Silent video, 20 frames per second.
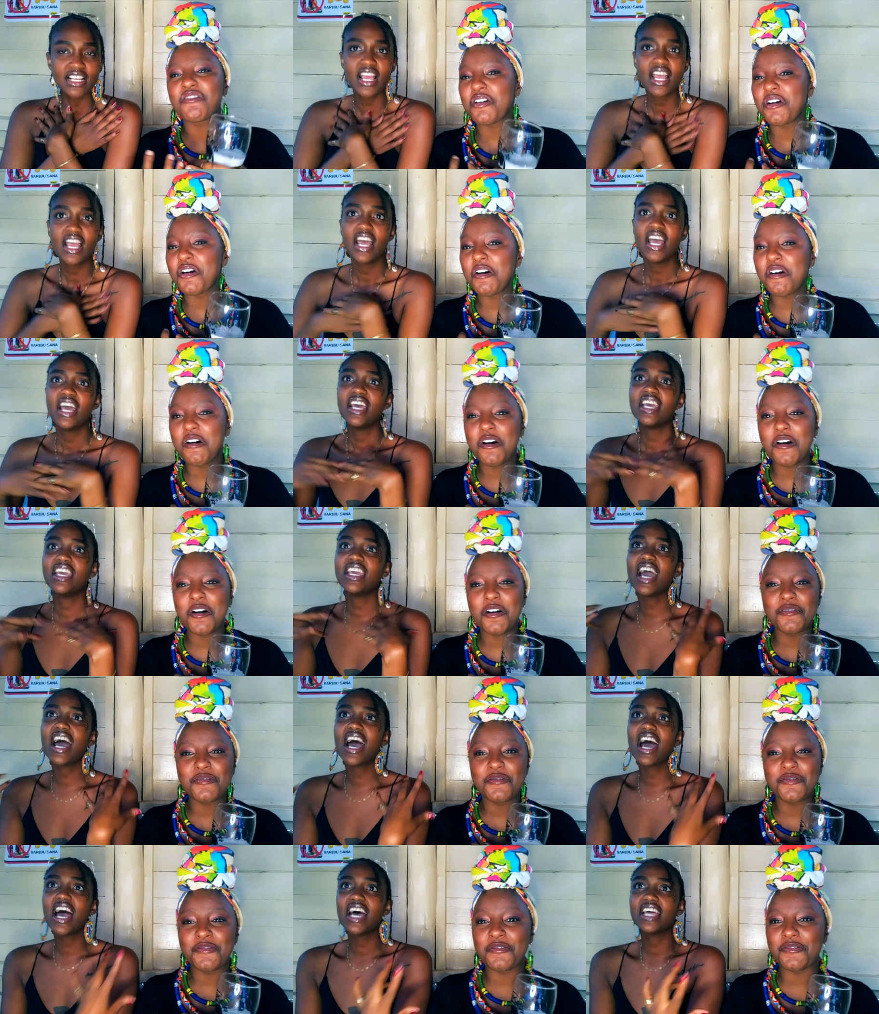Speaker 1: of.
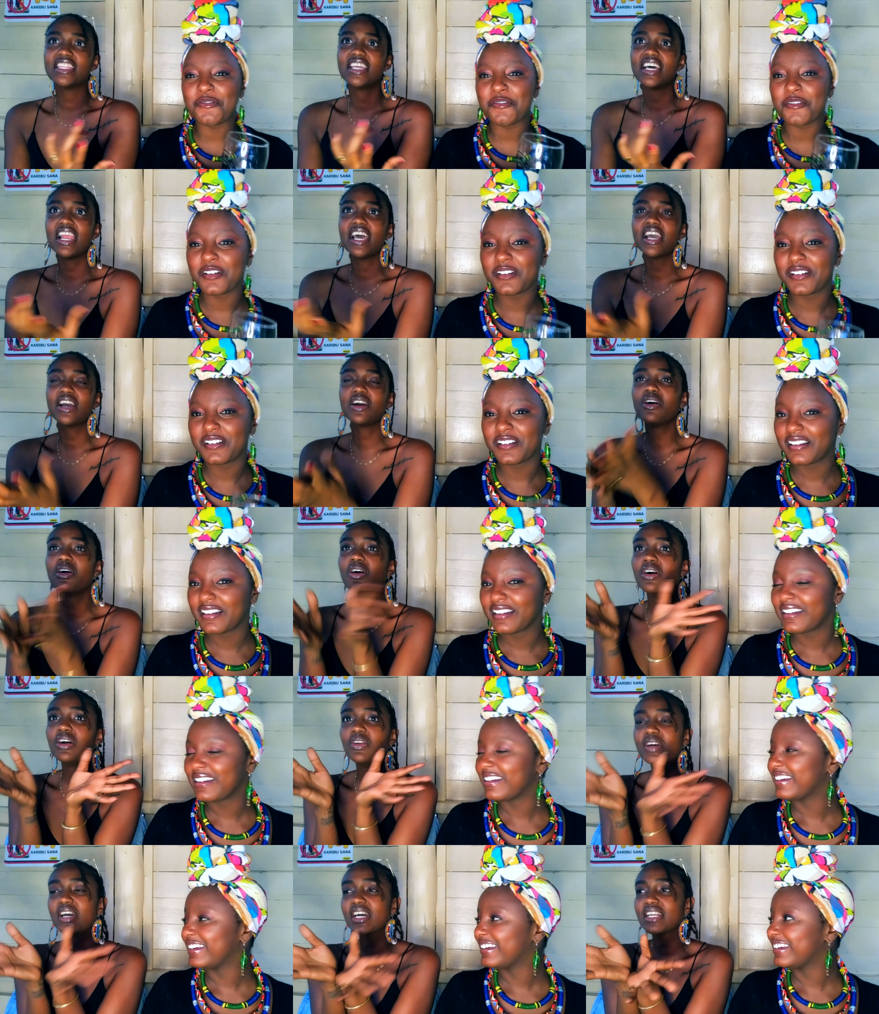Yeah, they're like, oh, look
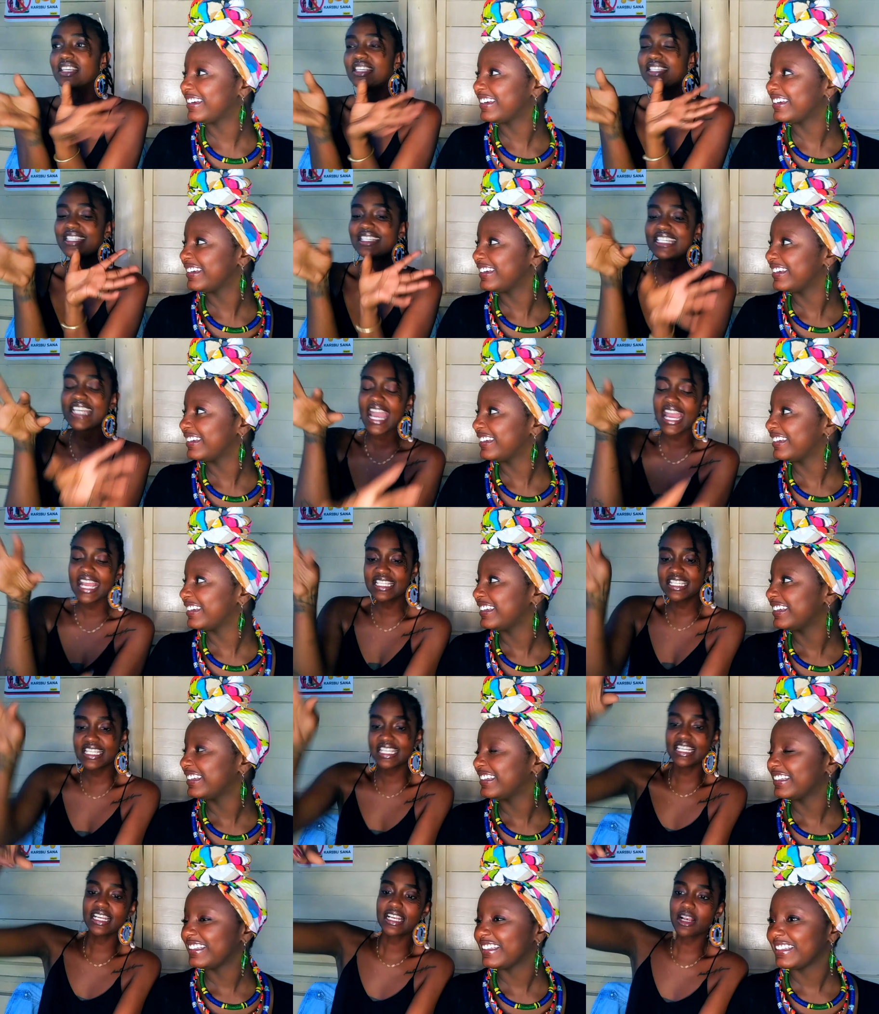at this dainty
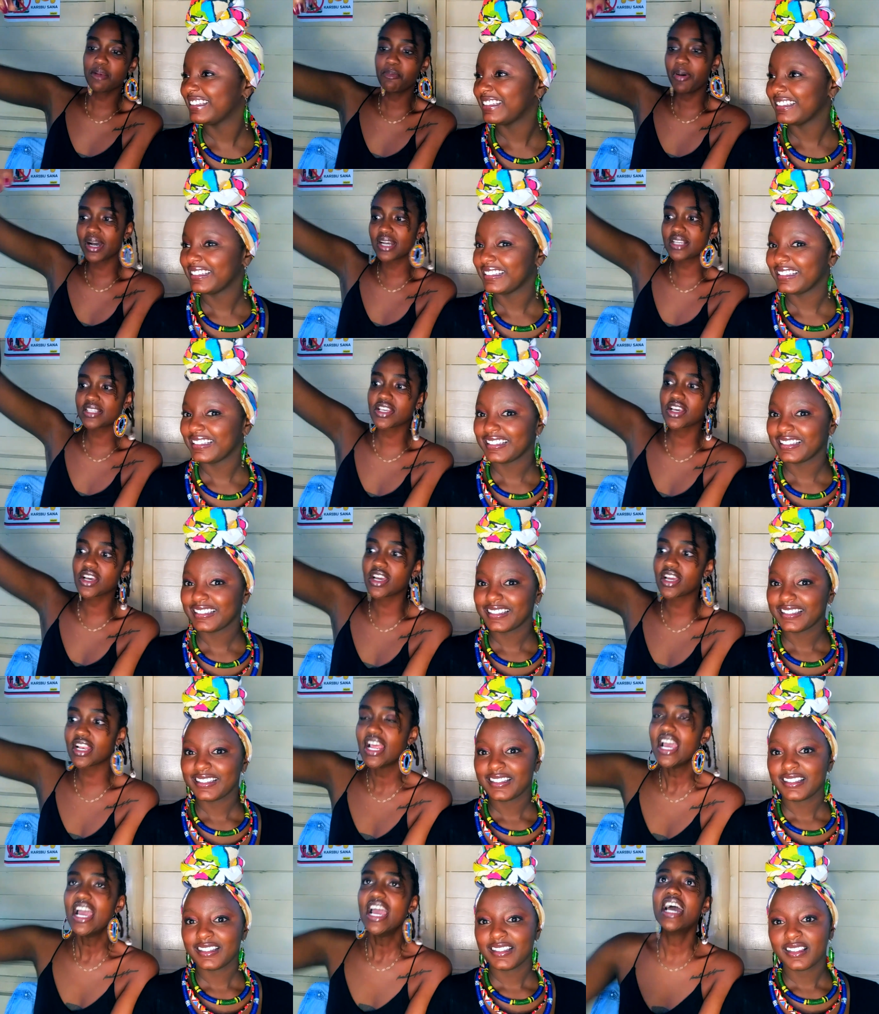little person.
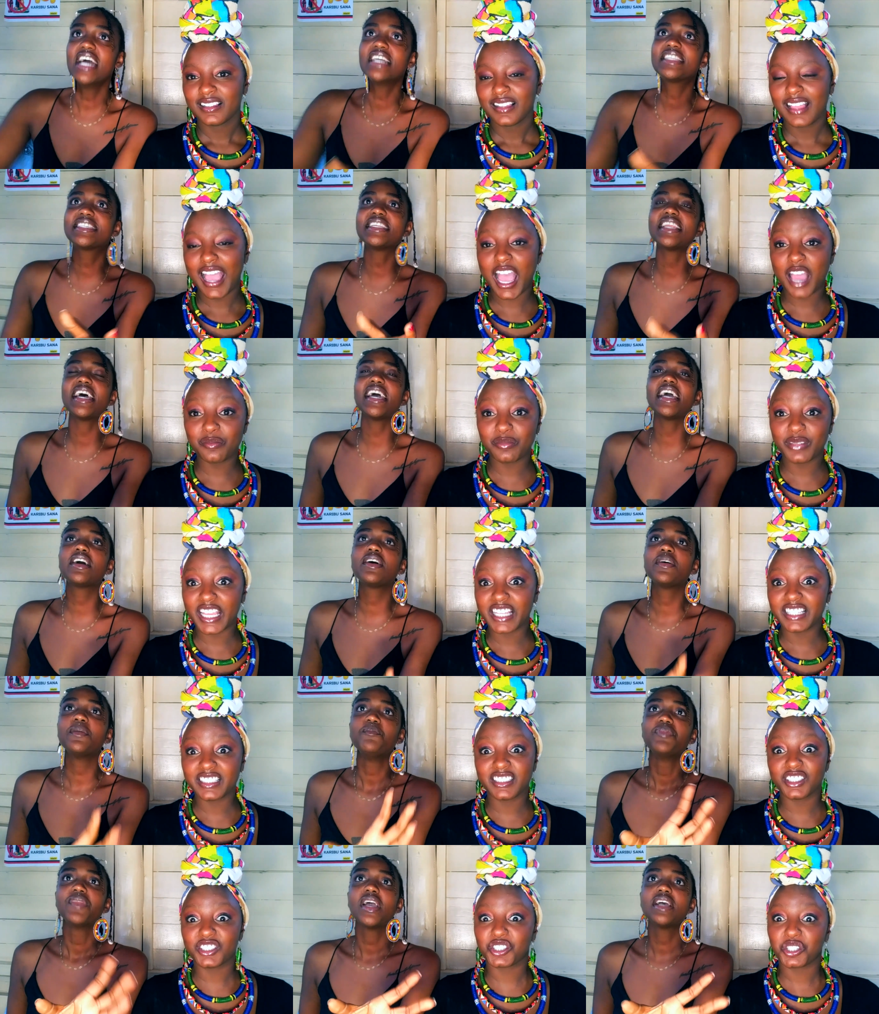It's like
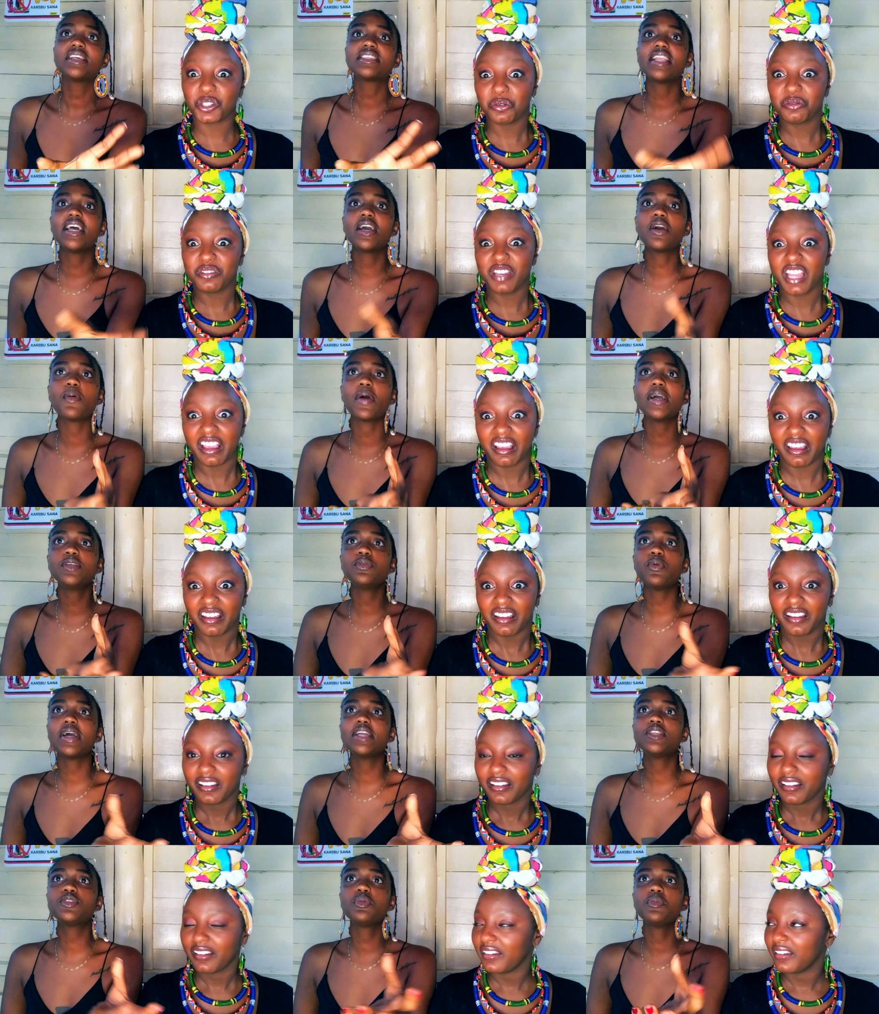it's like white white
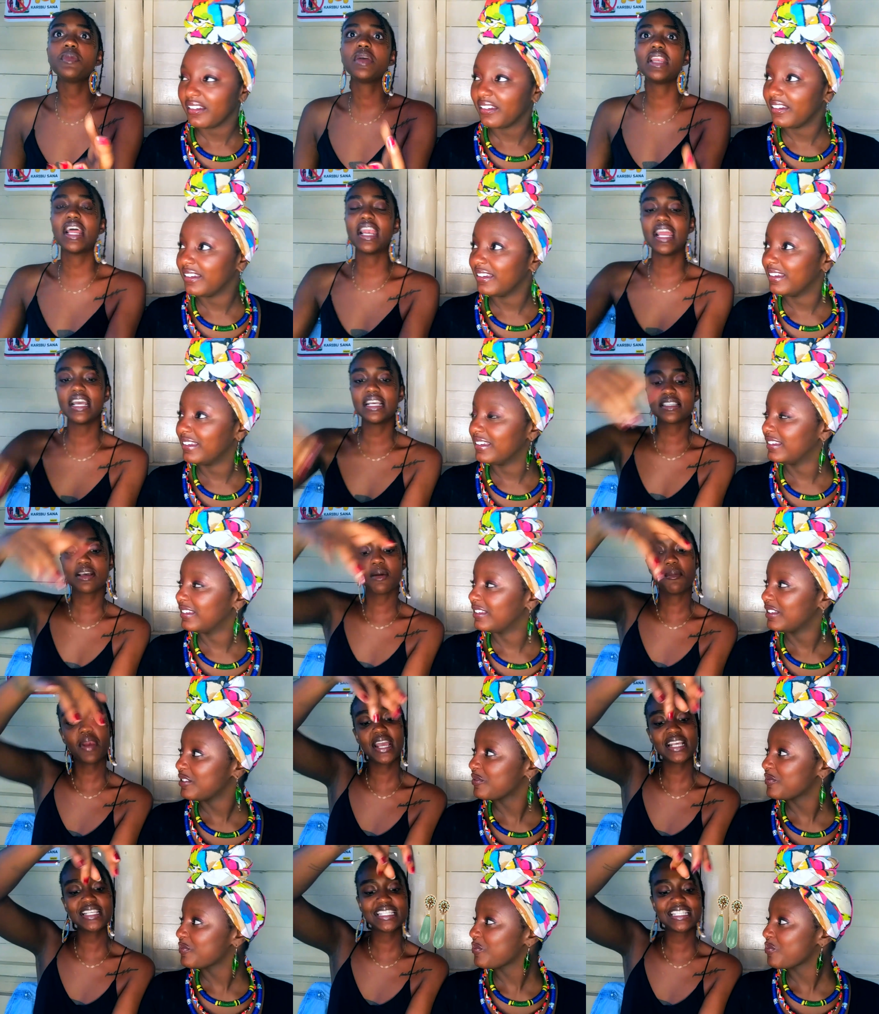women are like some
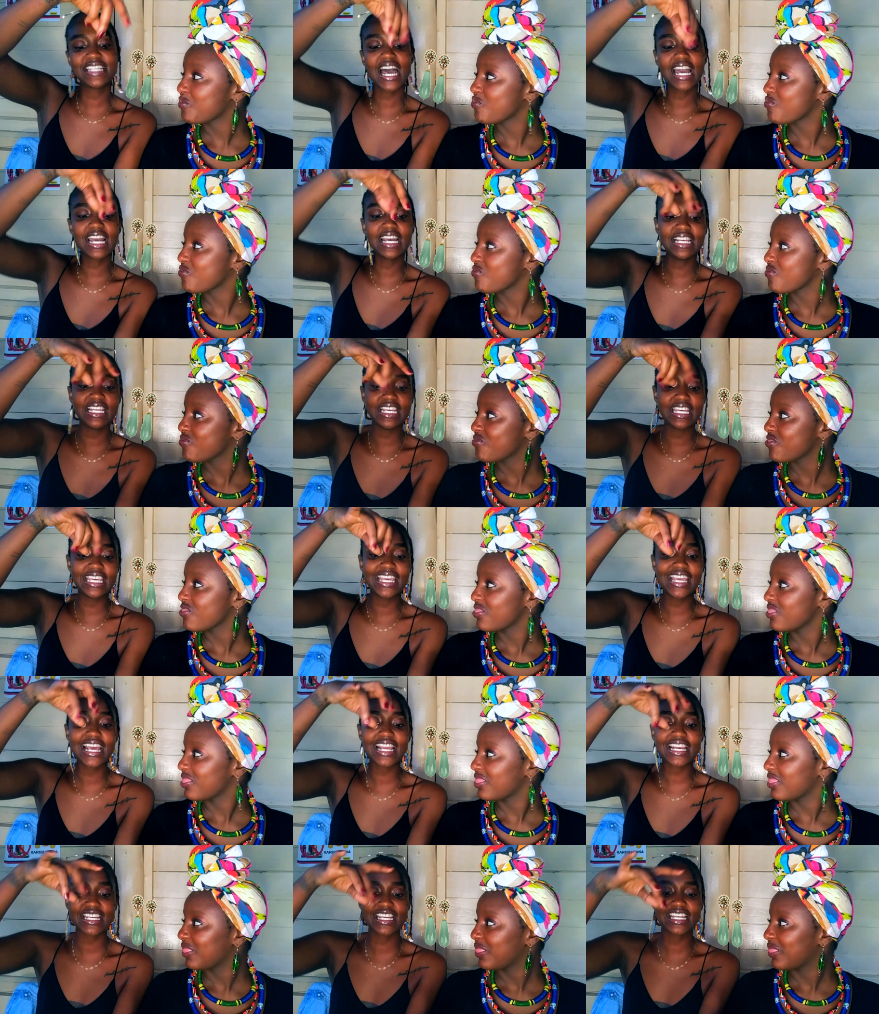nice dangling
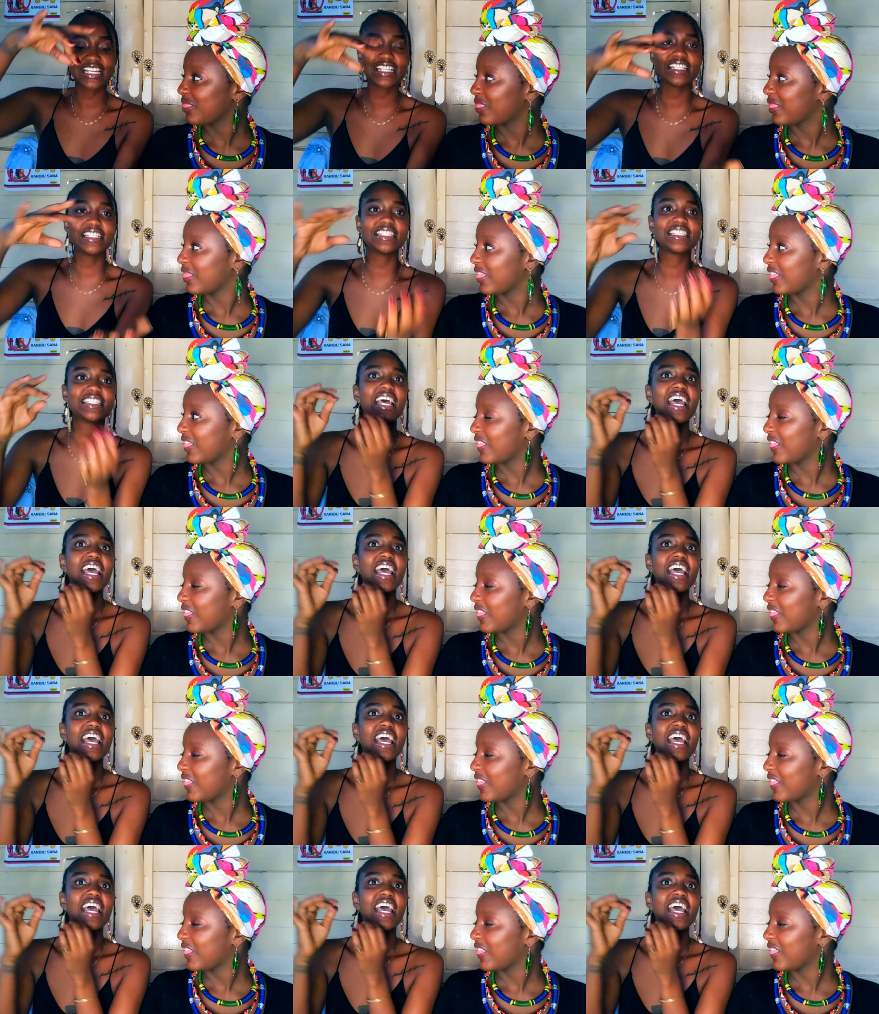earrings,